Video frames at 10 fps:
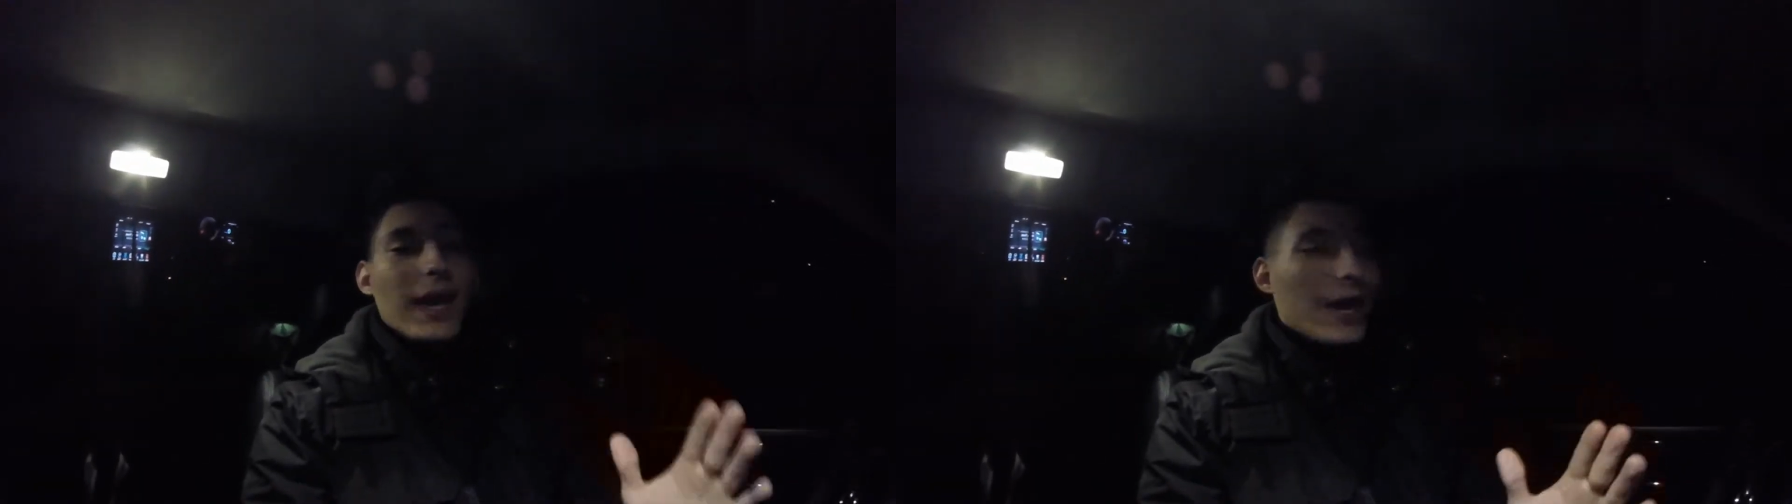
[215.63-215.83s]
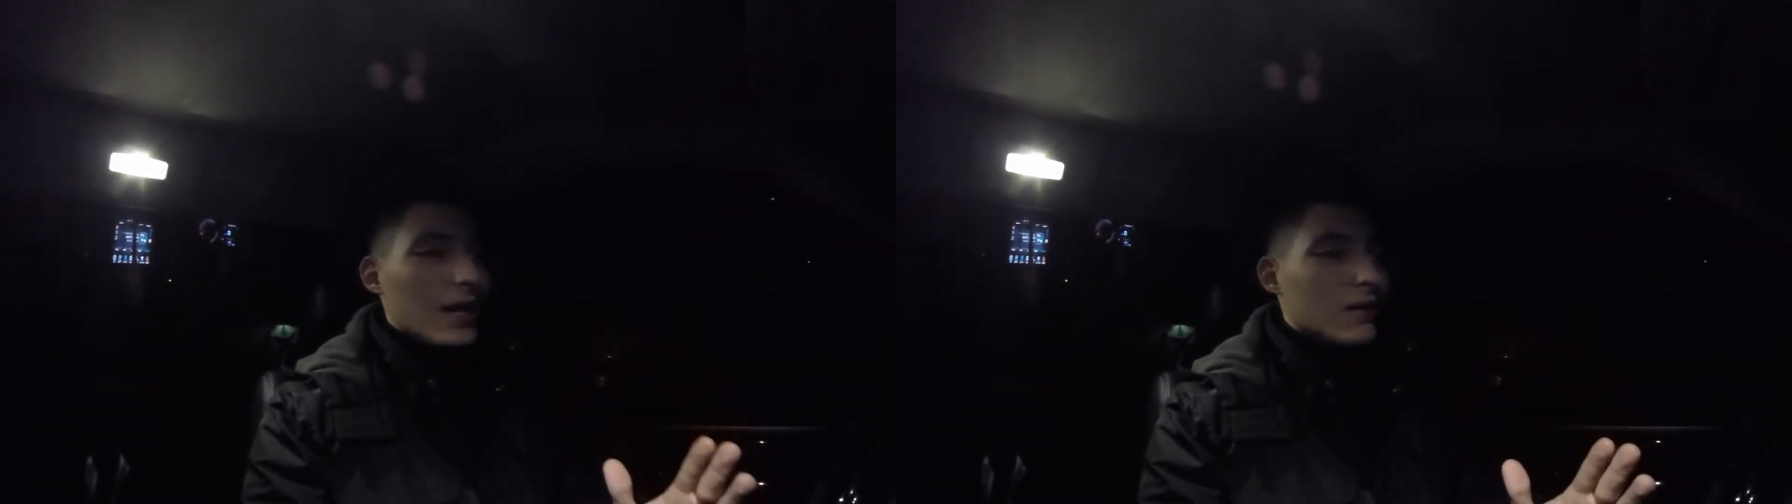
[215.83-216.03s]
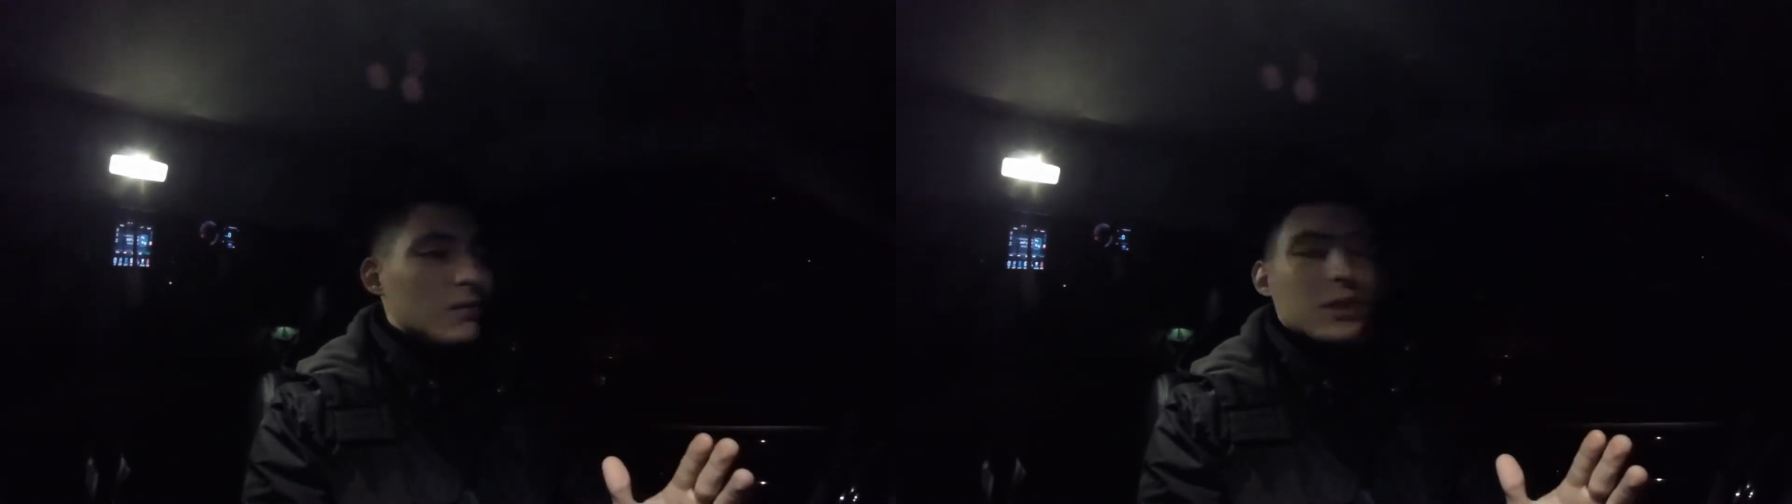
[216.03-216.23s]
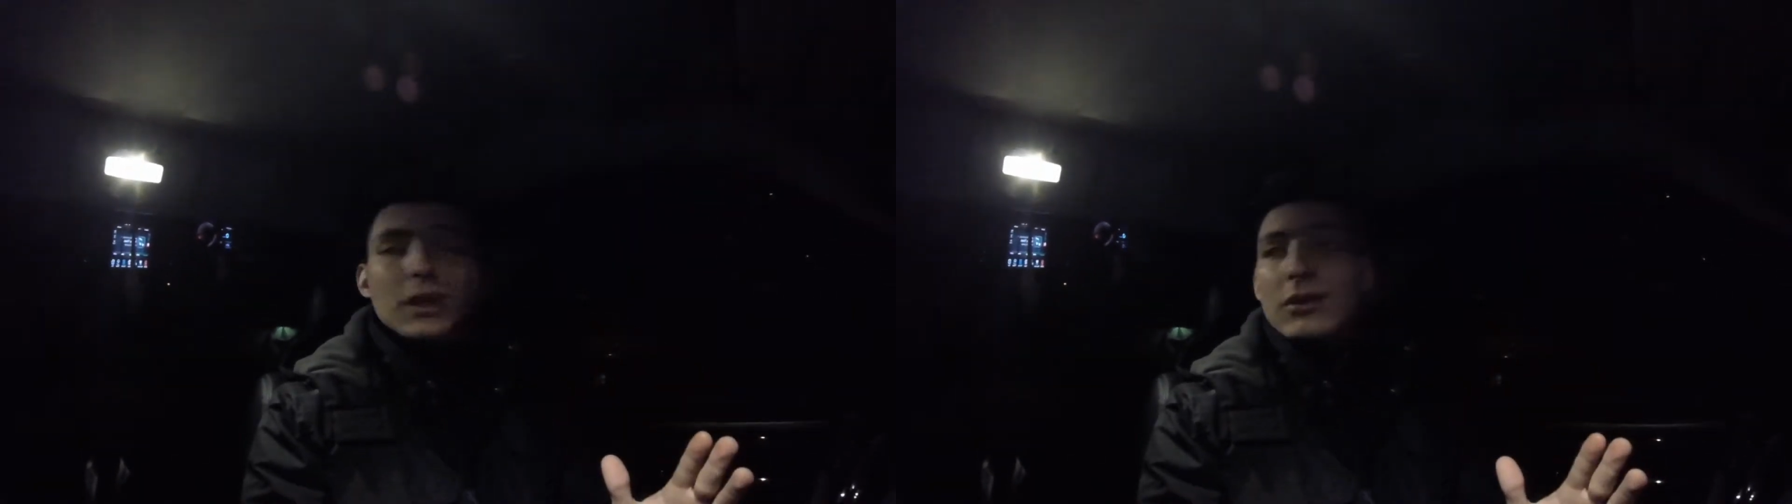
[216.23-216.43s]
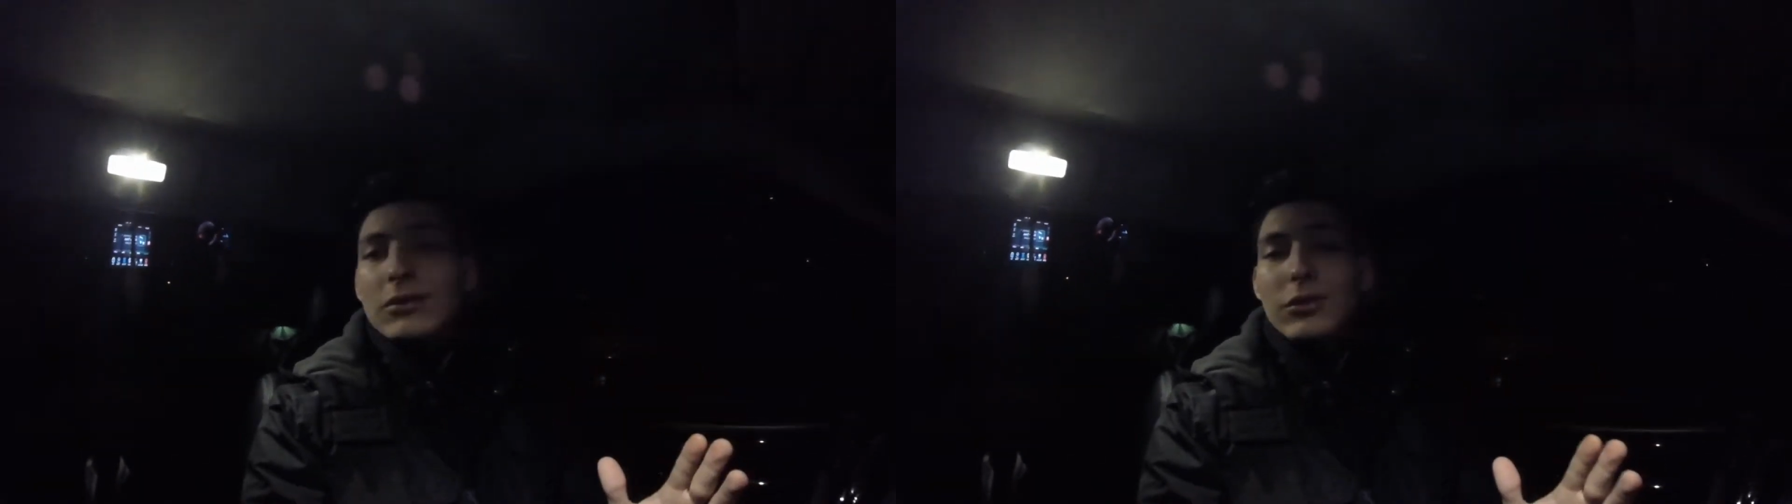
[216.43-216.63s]
hate
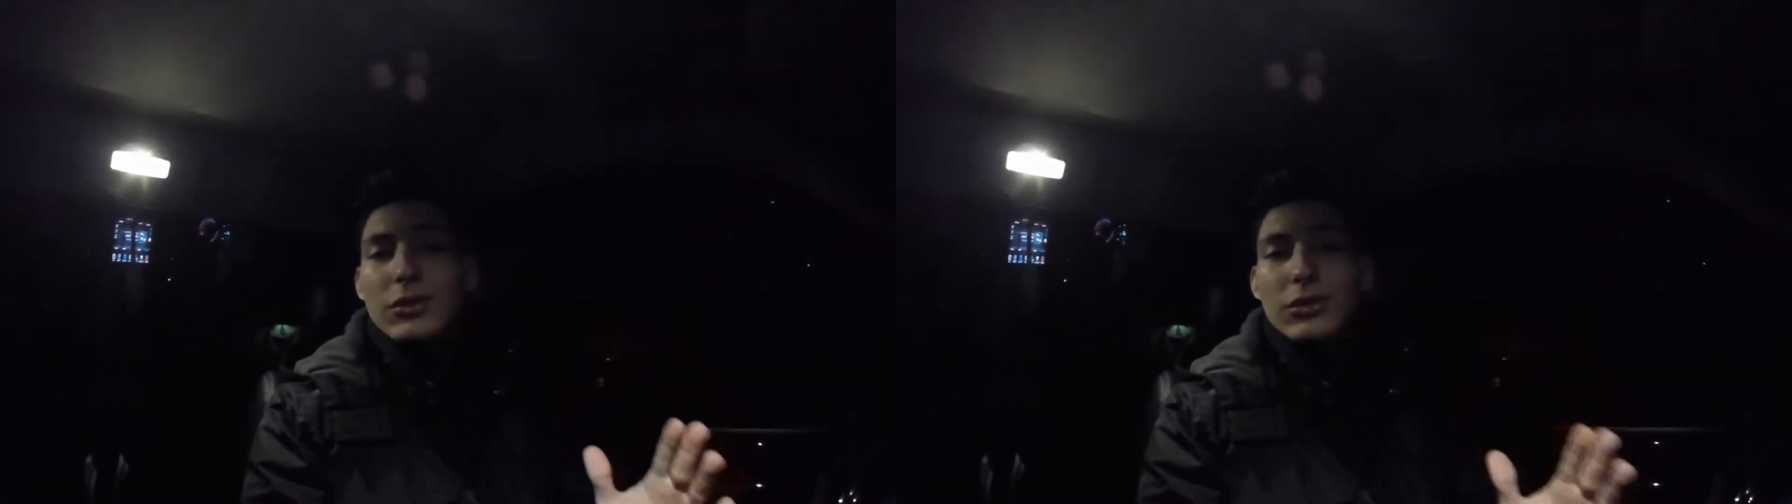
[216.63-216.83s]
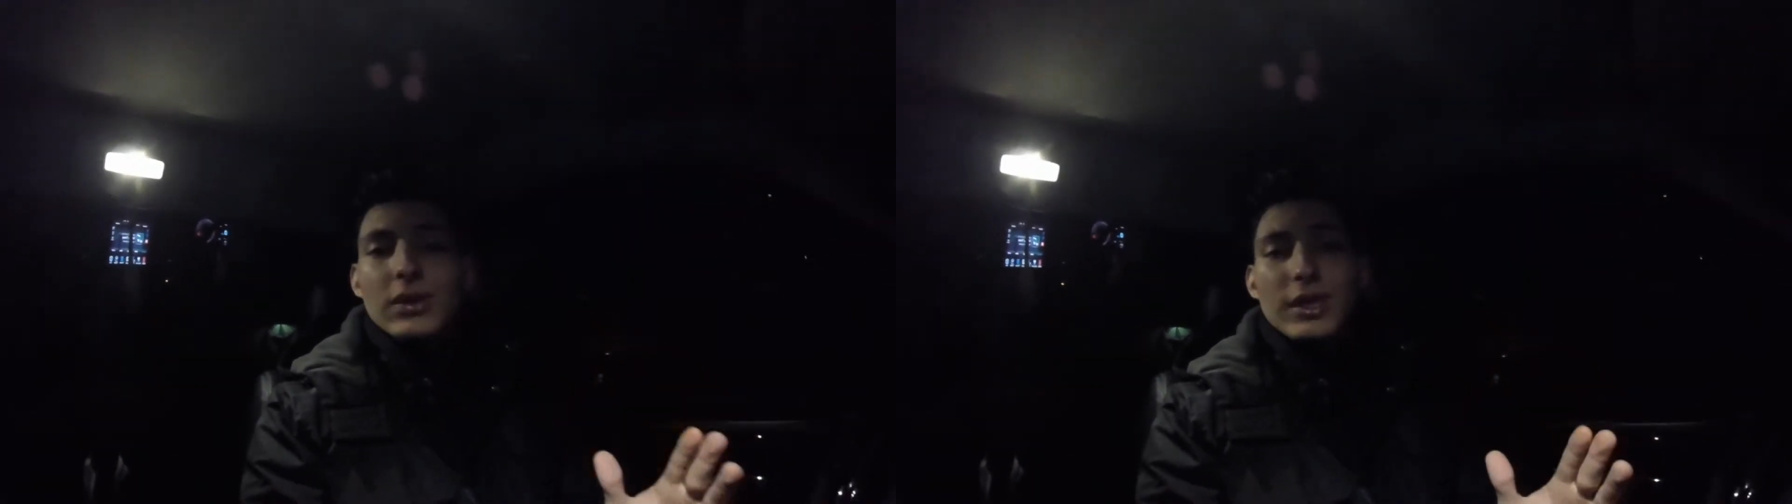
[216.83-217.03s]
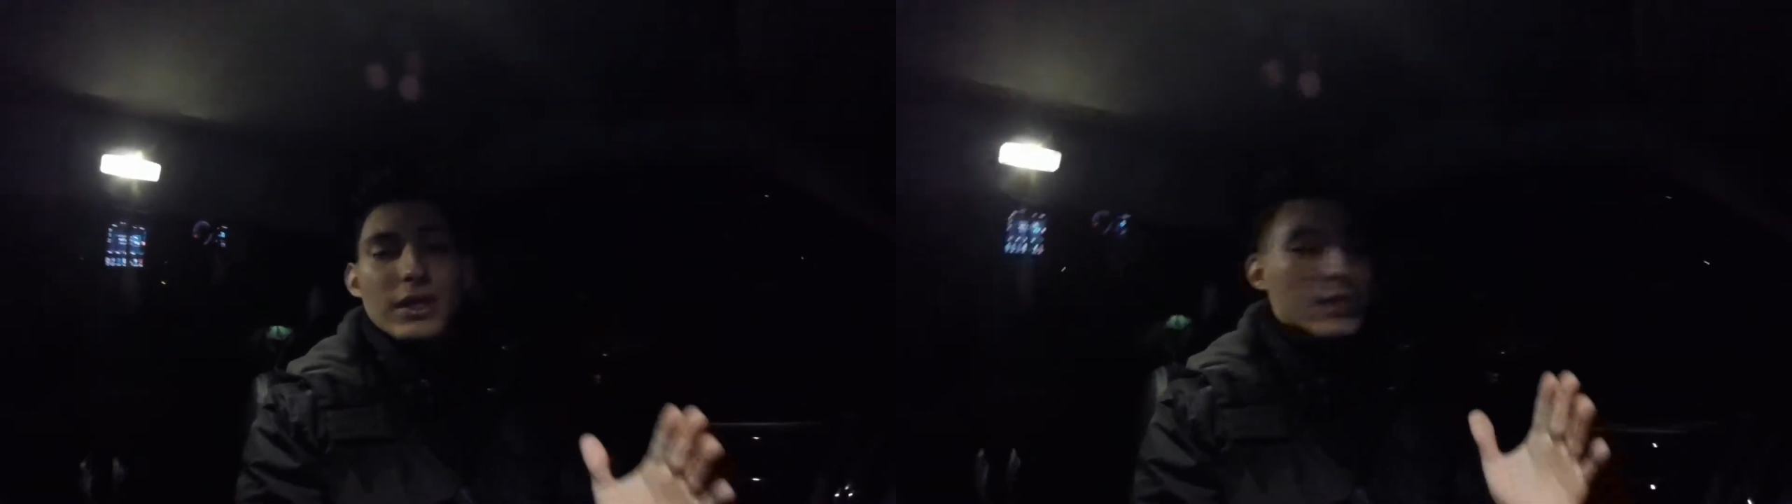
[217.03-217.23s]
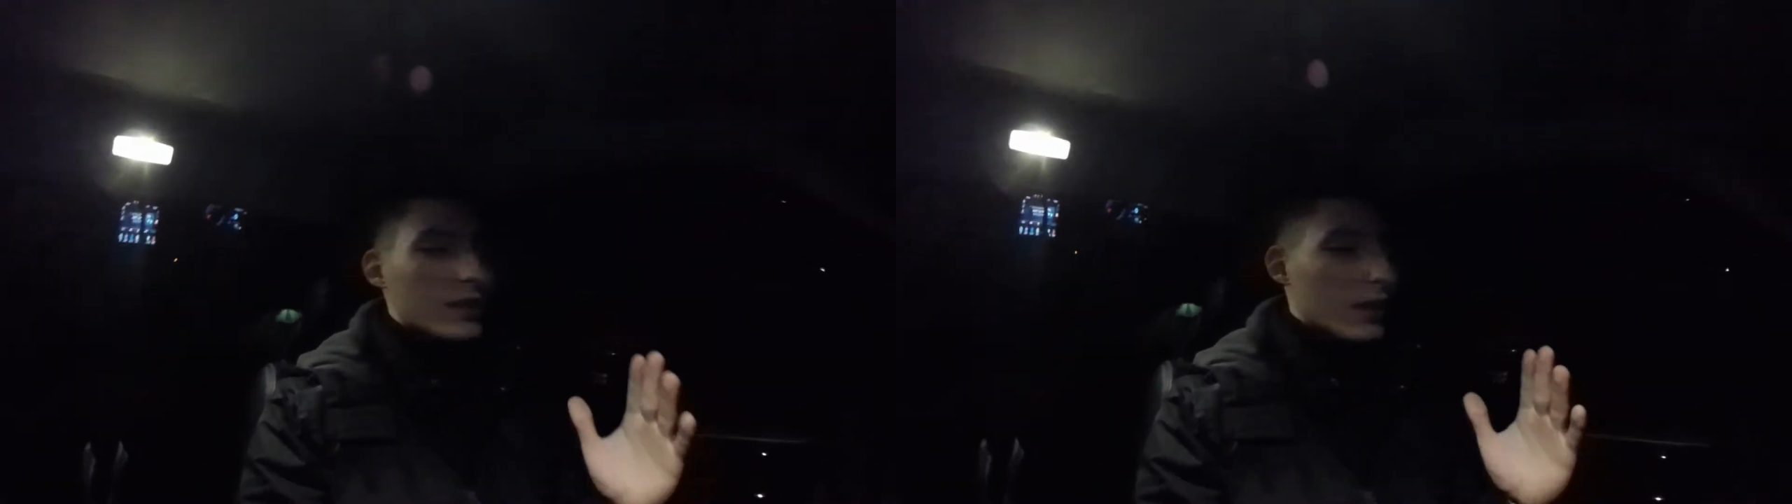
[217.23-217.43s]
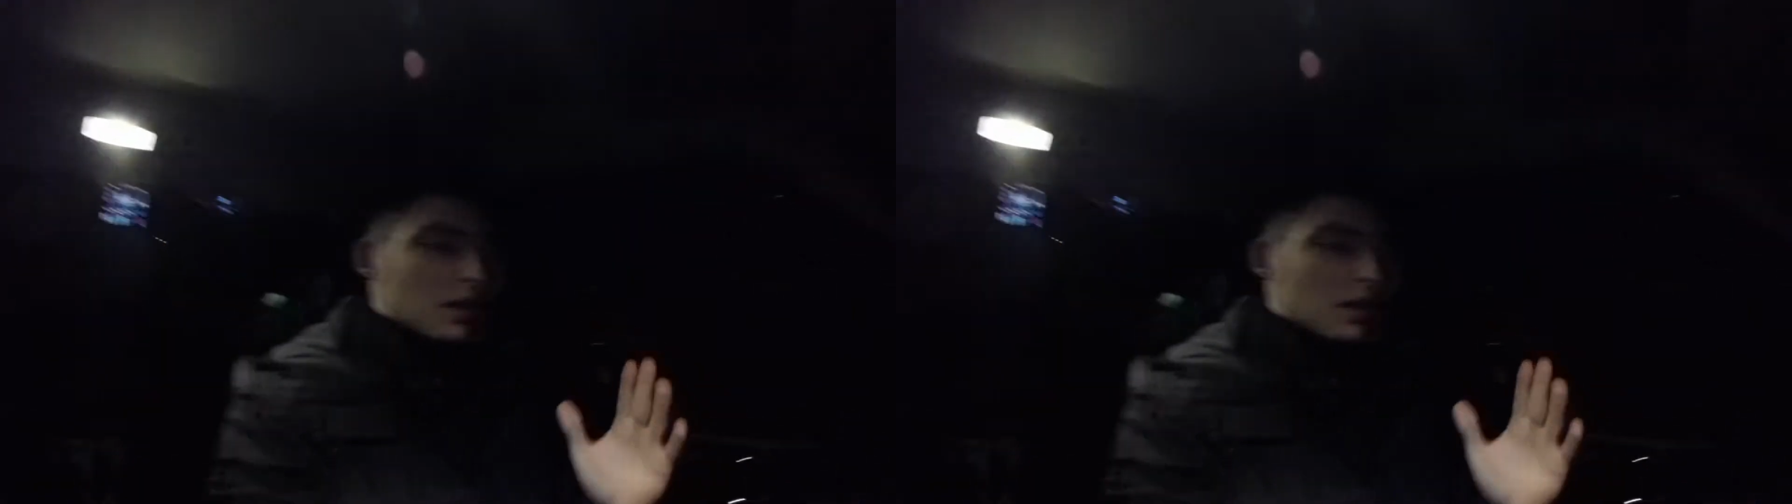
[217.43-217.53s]
me for doing this.